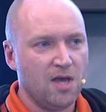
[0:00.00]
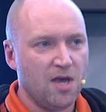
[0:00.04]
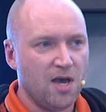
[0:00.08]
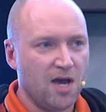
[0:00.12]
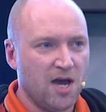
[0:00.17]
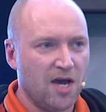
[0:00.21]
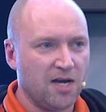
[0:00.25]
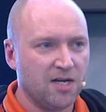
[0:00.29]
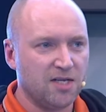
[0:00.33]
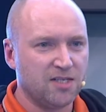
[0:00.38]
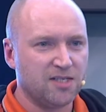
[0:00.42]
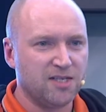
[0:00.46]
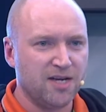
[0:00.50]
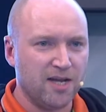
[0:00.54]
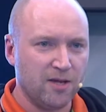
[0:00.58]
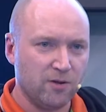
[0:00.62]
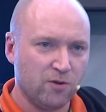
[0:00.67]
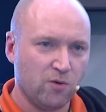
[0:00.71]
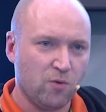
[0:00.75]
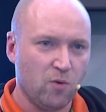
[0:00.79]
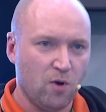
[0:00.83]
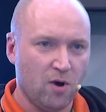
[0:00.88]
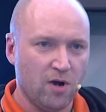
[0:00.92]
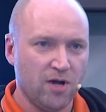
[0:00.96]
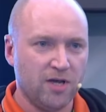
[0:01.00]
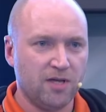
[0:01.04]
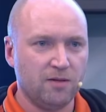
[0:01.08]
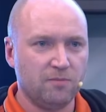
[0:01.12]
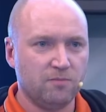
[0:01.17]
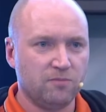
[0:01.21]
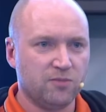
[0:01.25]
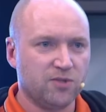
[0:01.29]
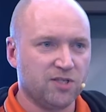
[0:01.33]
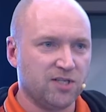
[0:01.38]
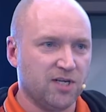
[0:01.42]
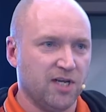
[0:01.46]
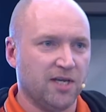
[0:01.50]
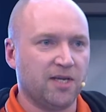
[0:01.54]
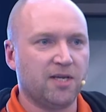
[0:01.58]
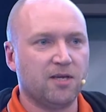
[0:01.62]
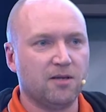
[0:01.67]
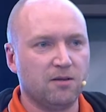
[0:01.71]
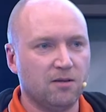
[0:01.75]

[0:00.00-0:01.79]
And it's now quite slick.